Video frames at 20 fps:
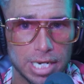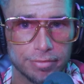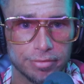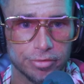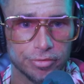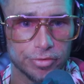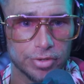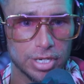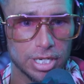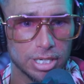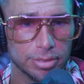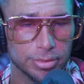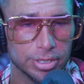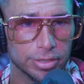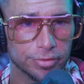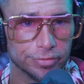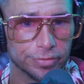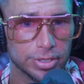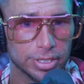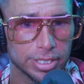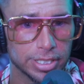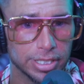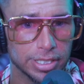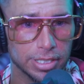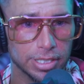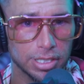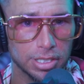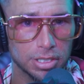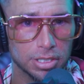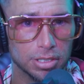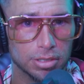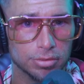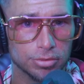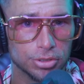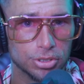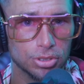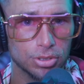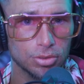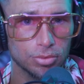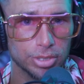haven't seen him in a fucking, you know,
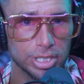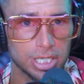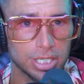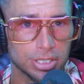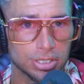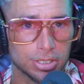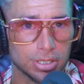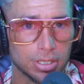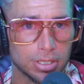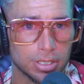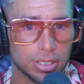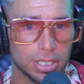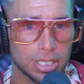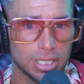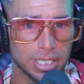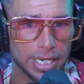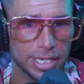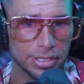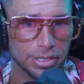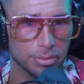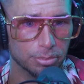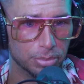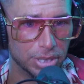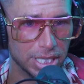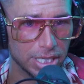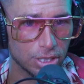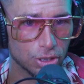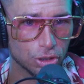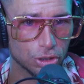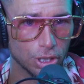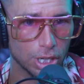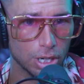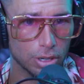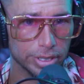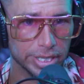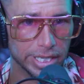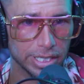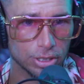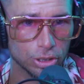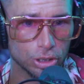2 weeks. He had the big
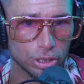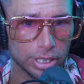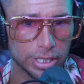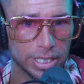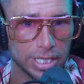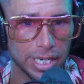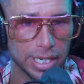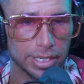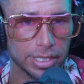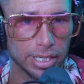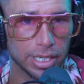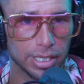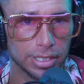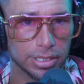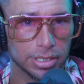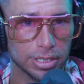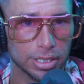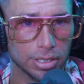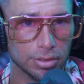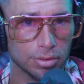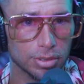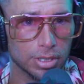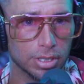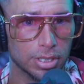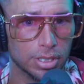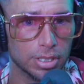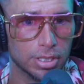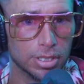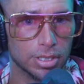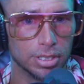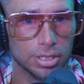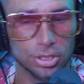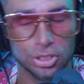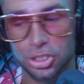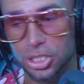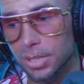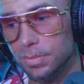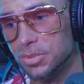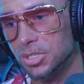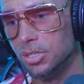show. He had
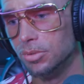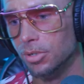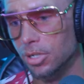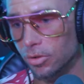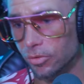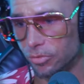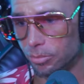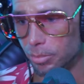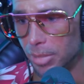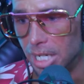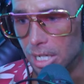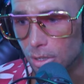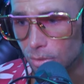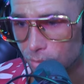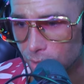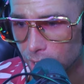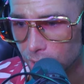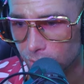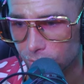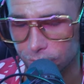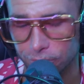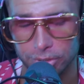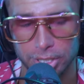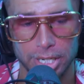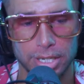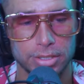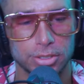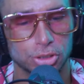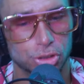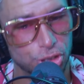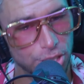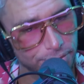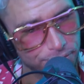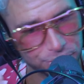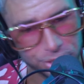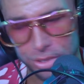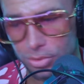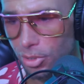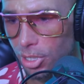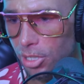Gypsy Rose Melrose, okay?
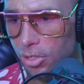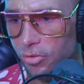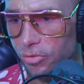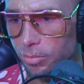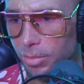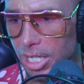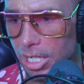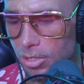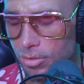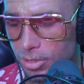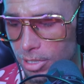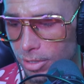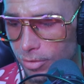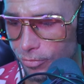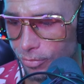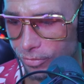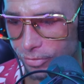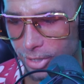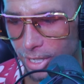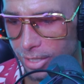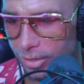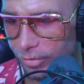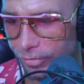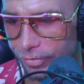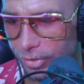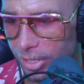Gypsy Rose Melrose was on the